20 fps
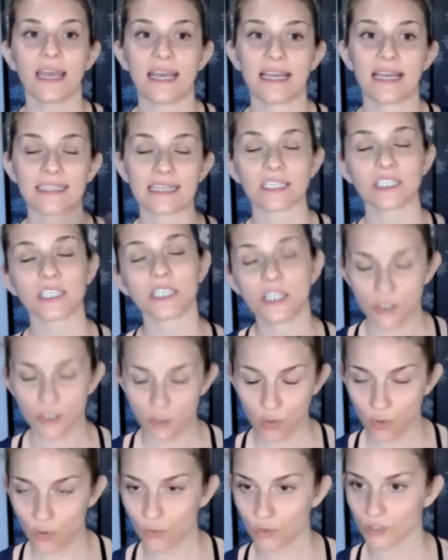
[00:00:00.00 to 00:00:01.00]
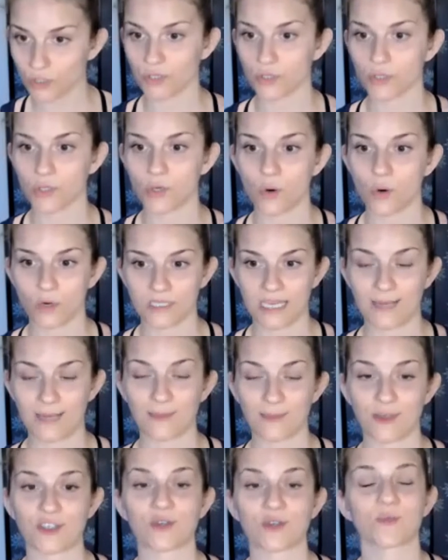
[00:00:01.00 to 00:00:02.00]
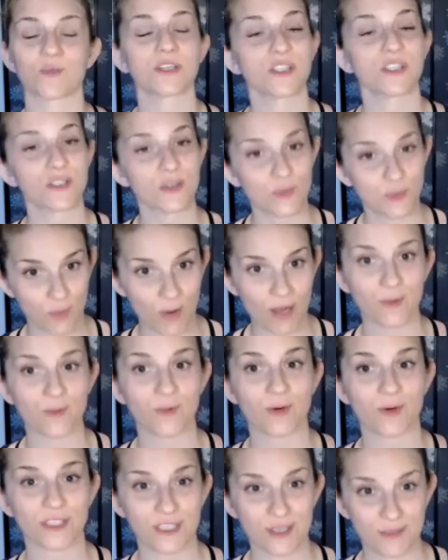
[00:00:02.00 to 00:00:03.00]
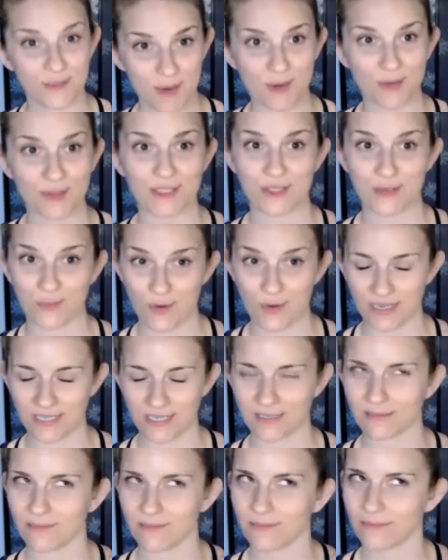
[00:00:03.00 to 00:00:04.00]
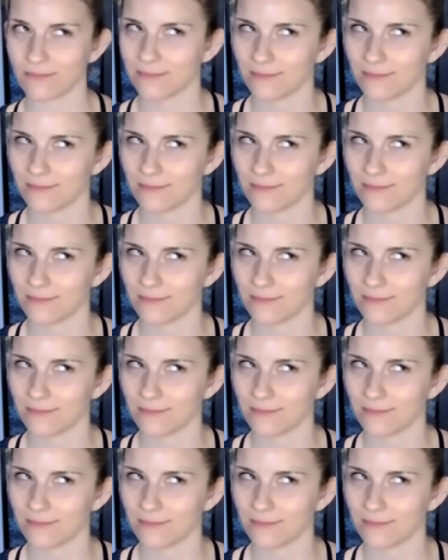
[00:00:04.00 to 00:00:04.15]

it's actually going to cool your core temperature, which is what we're supposed to want,